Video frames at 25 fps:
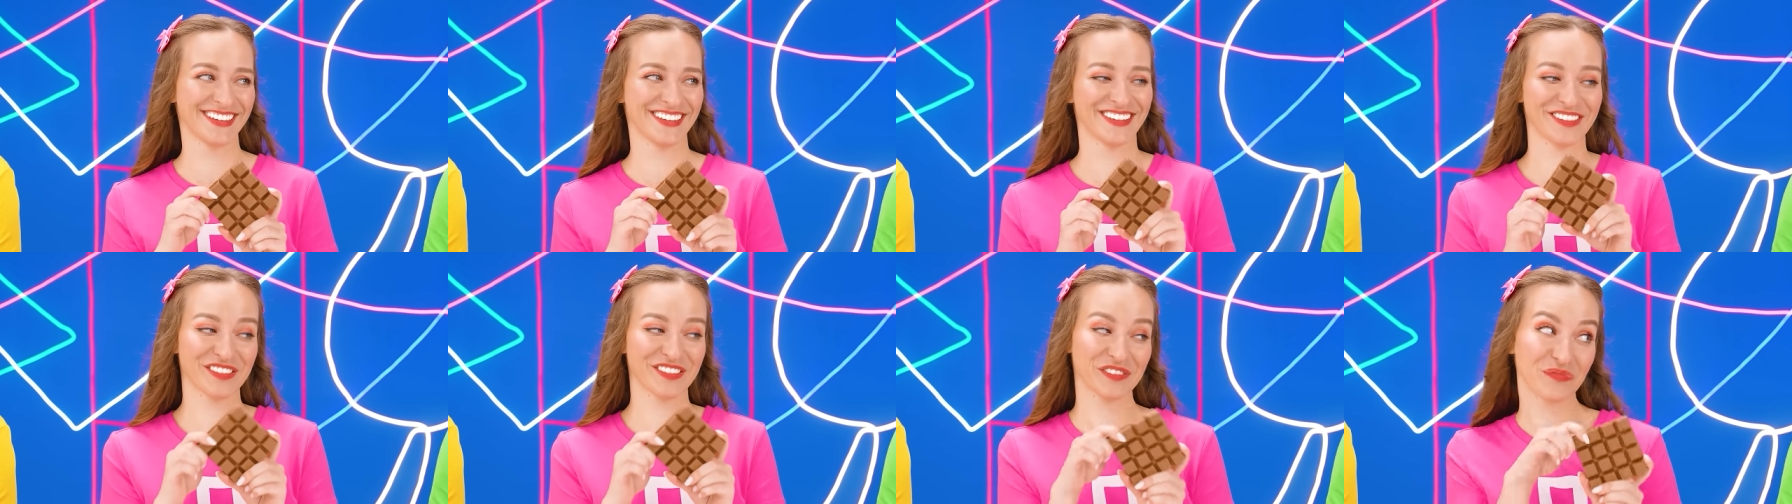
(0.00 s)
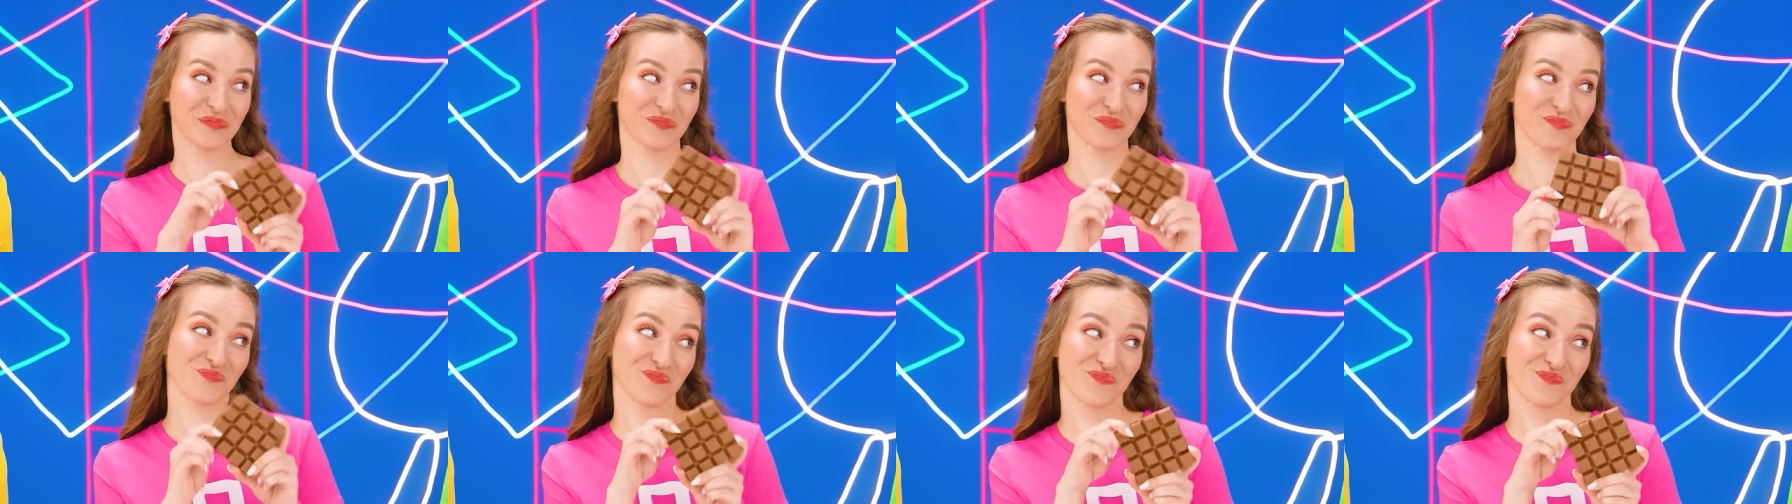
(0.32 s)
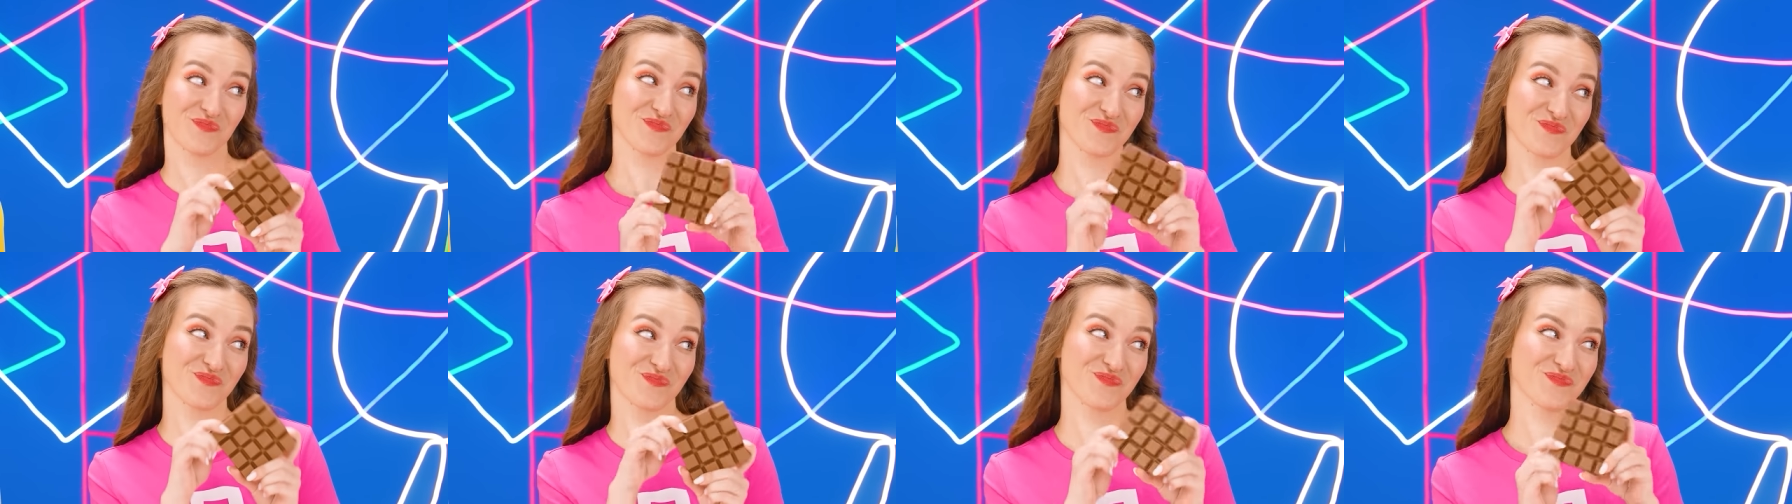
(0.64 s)

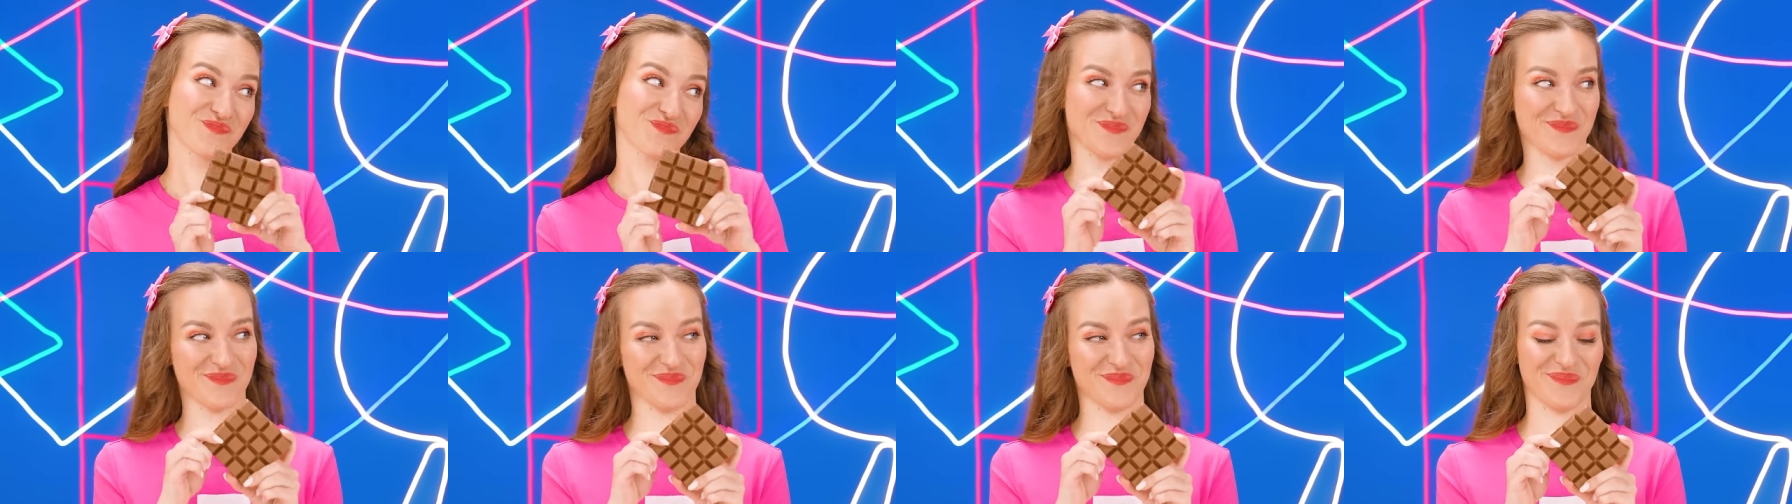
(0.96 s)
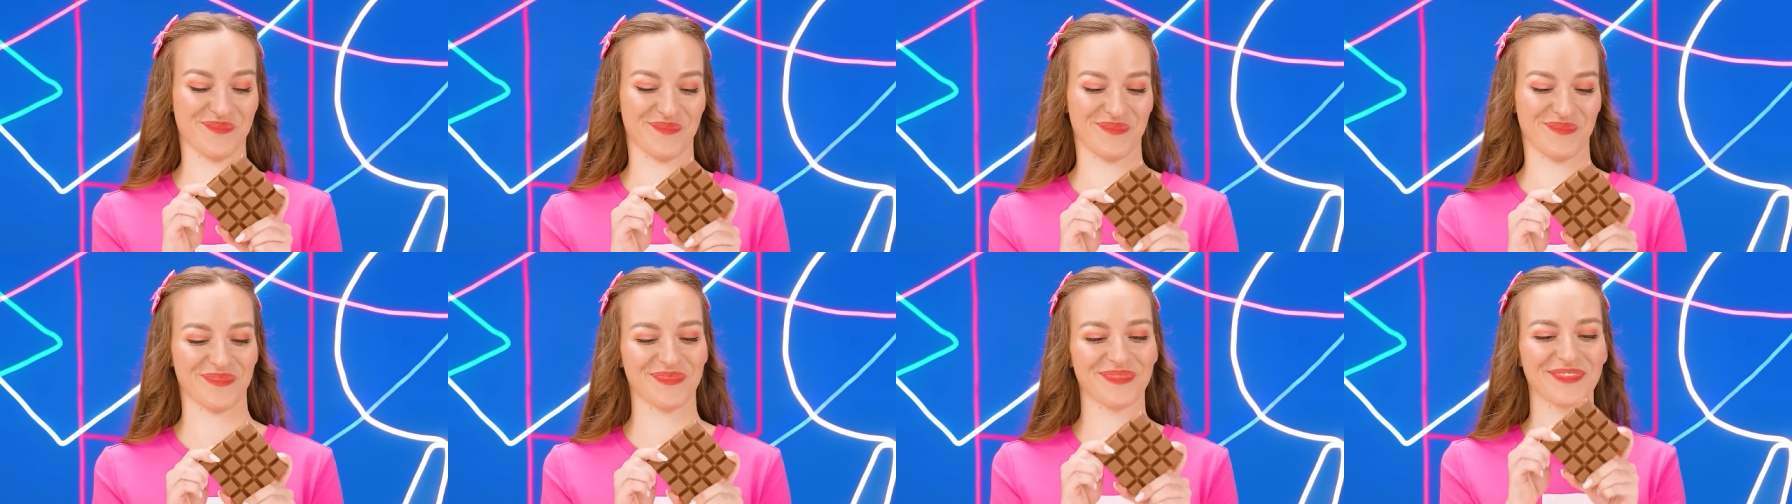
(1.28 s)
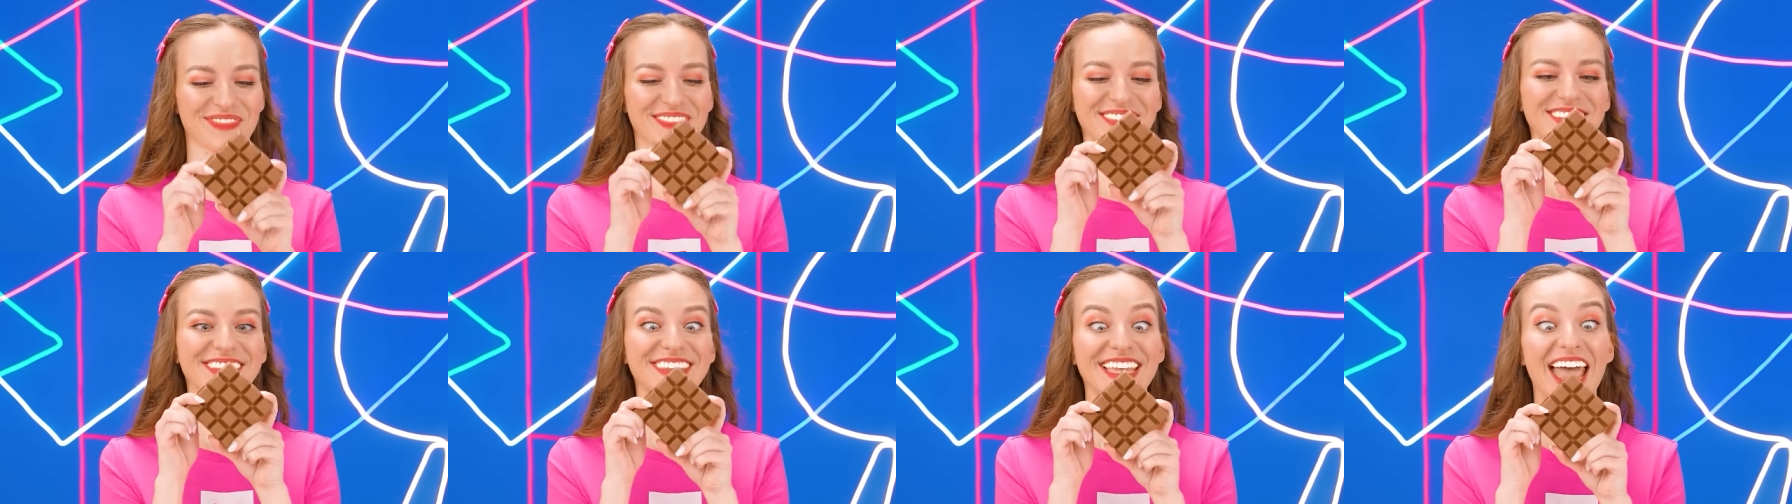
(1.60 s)
and I've got a yummy
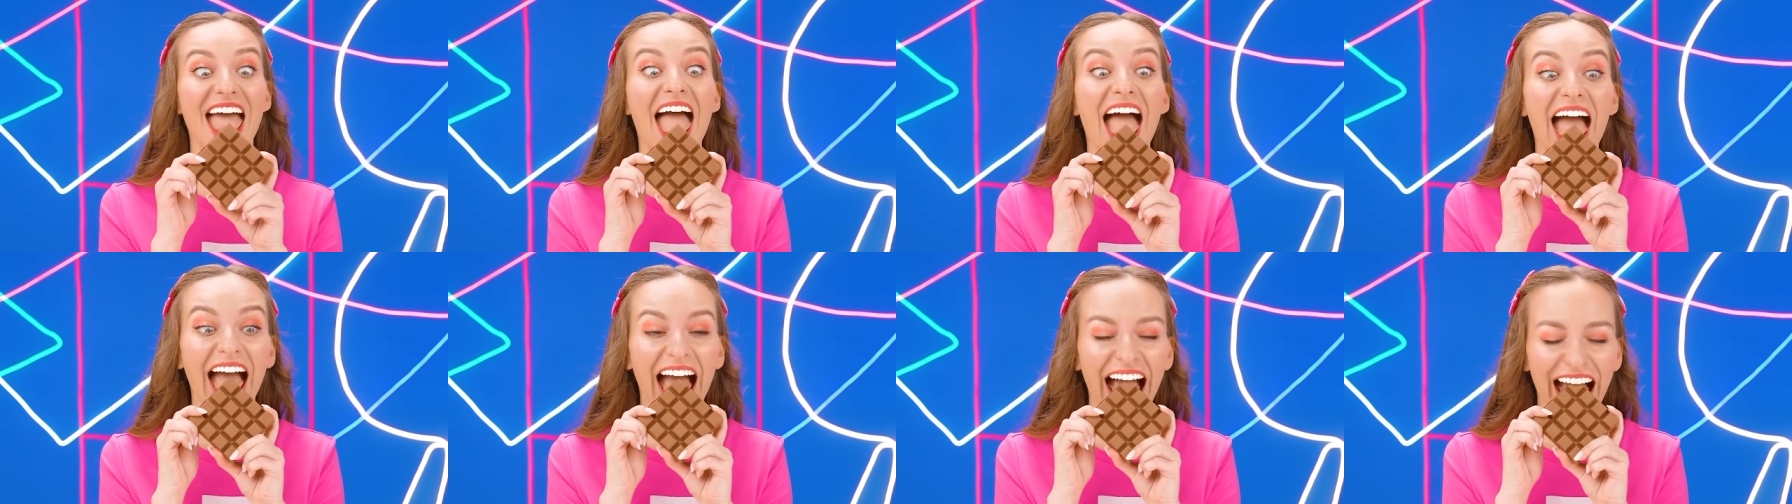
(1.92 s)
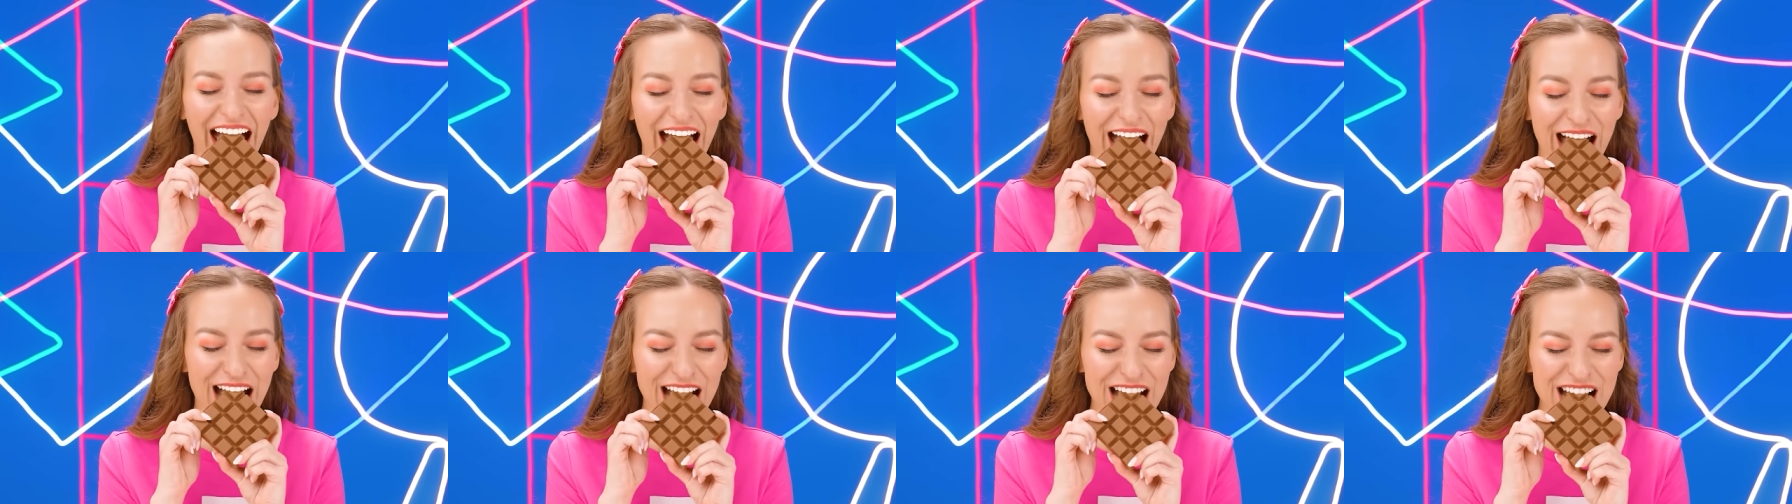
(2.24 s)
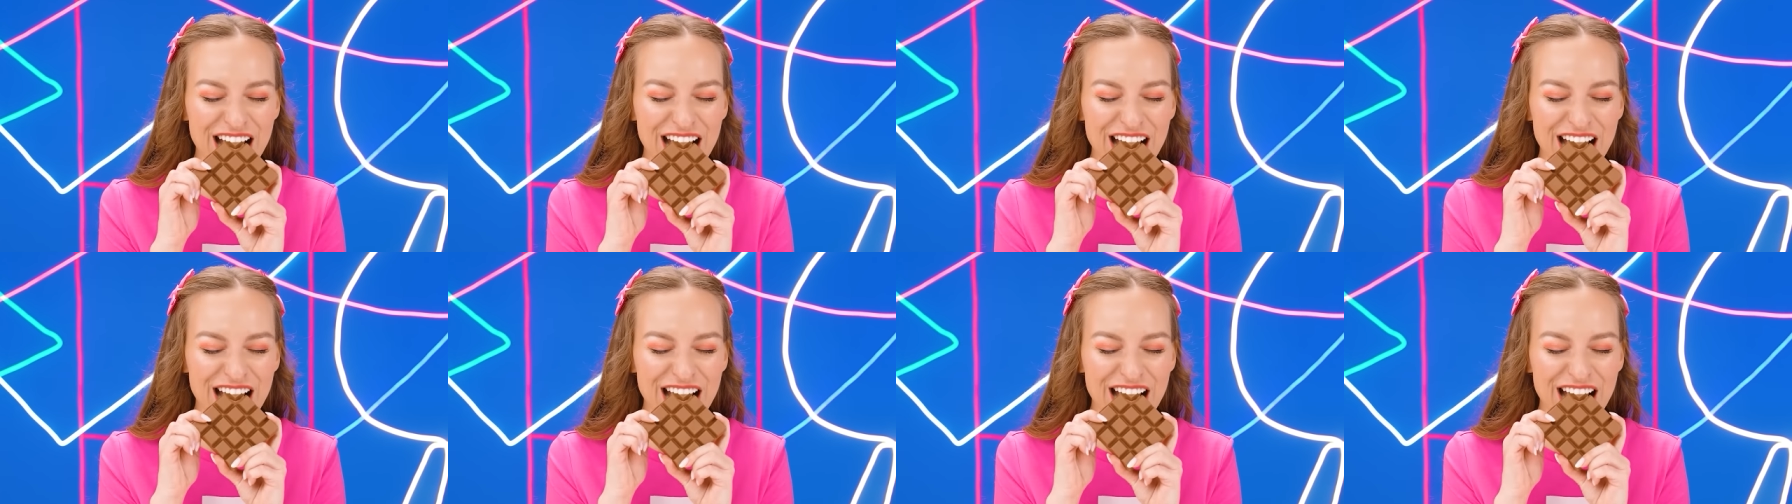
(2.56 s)
chocolate bar.